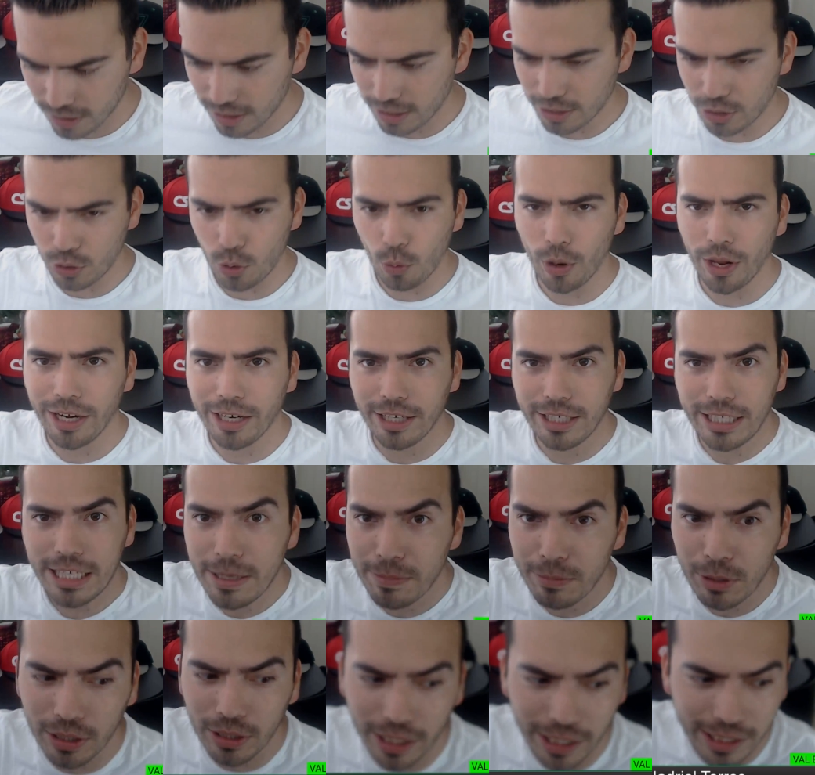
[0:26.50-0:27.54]
Let's go ahead and
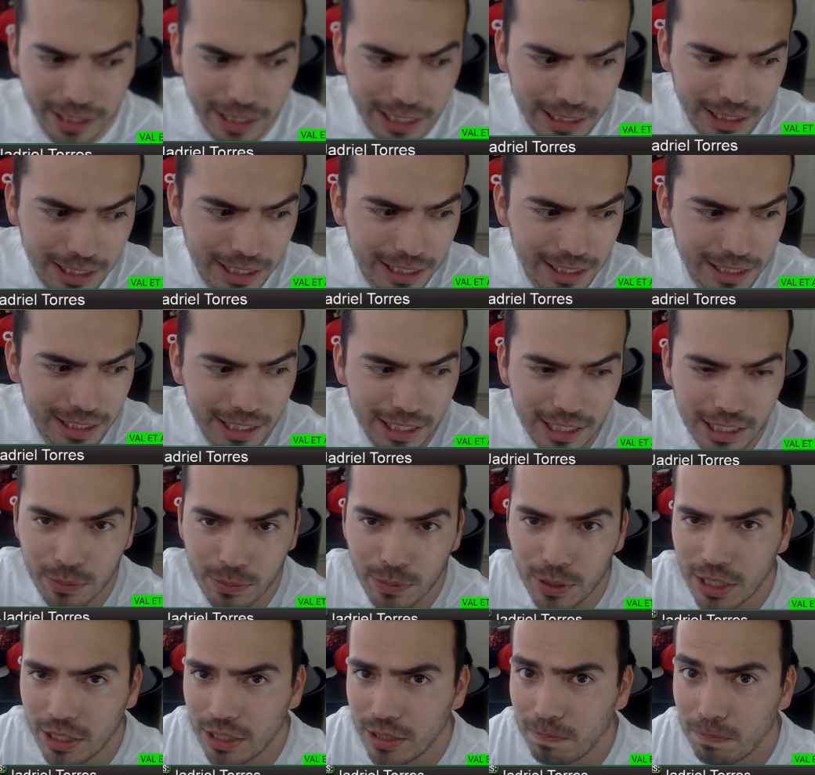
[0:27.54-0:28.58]
keep collecting these keys
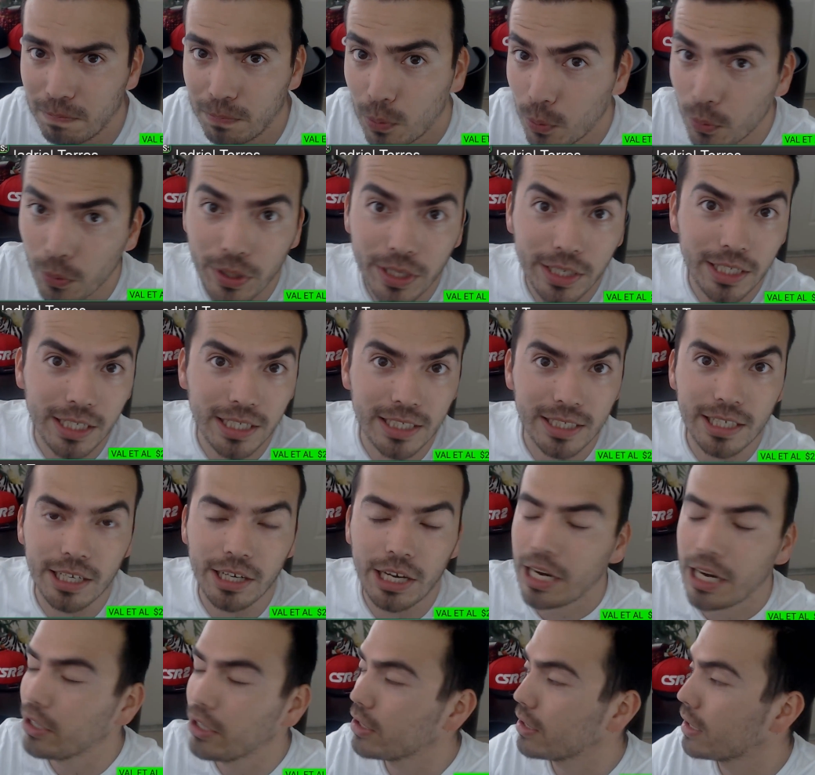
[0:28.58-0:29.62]
because boy is the
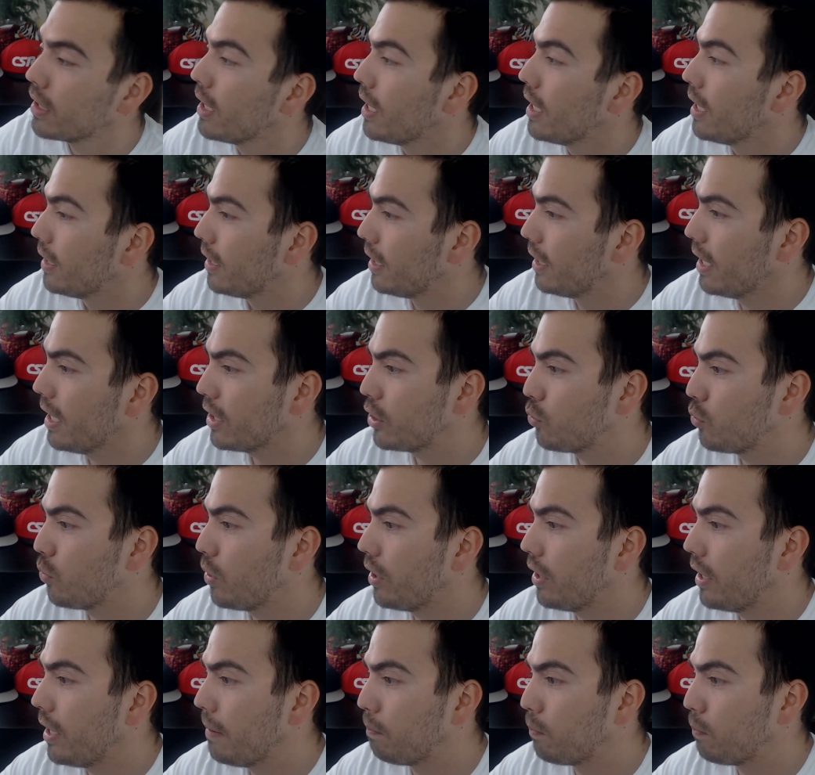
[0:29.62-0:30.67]
next the next
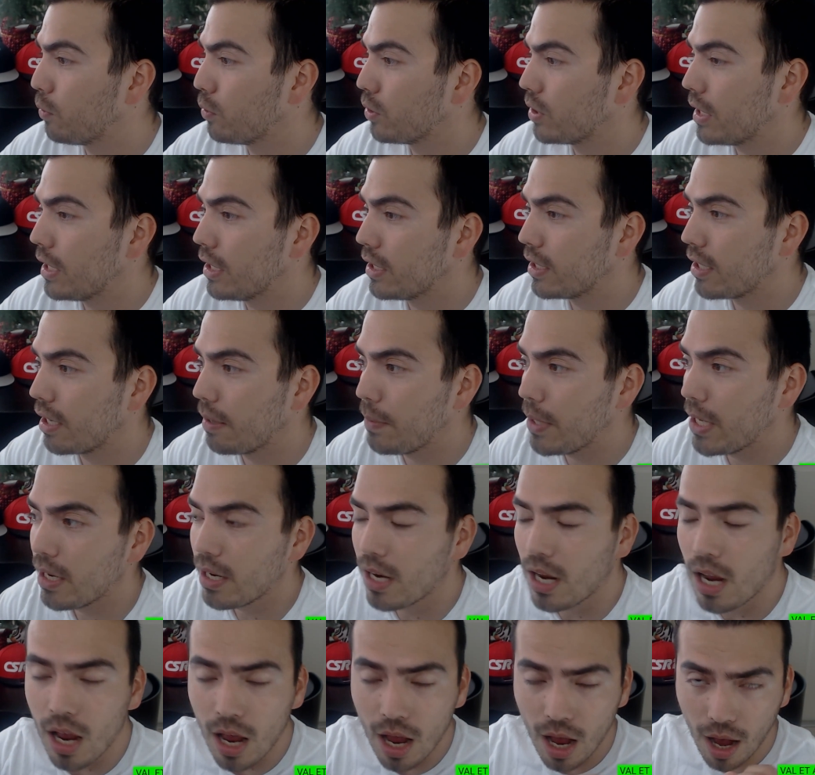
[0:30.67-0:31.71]
rare import is gonna be
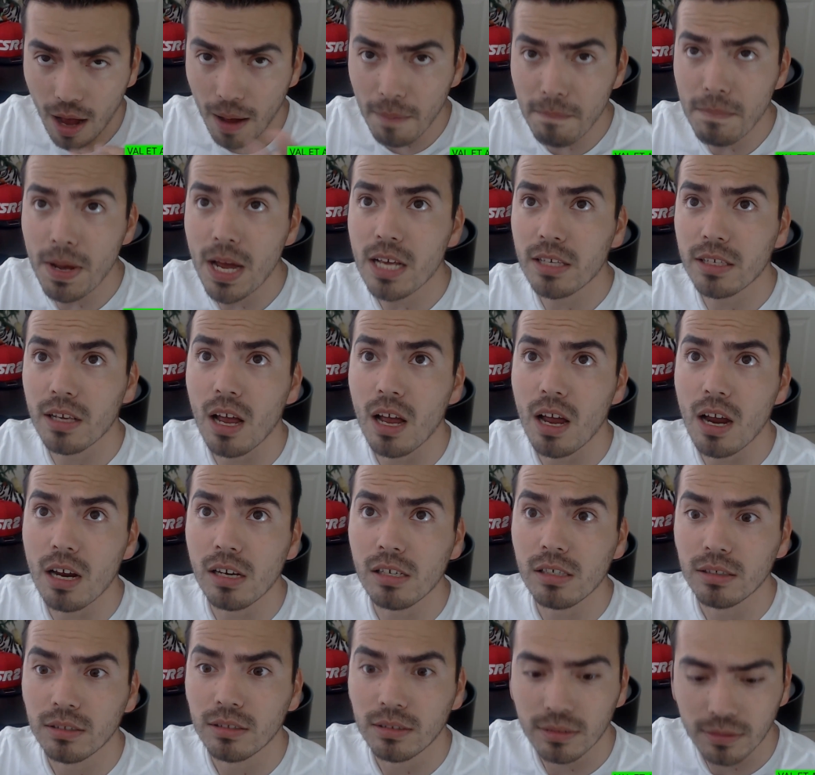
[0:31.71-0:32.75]

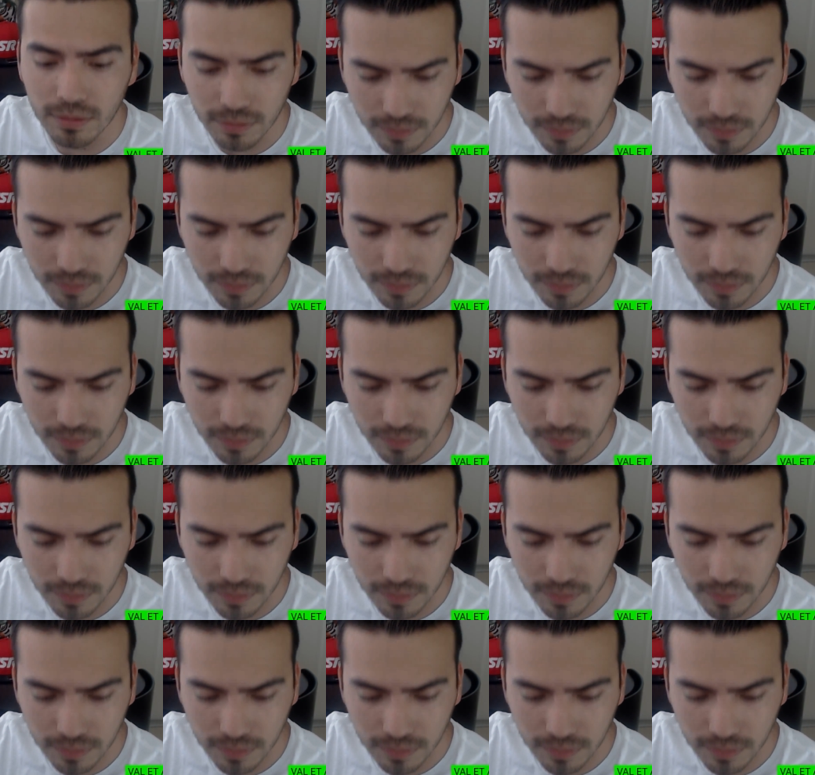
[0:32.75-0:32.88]
amazing.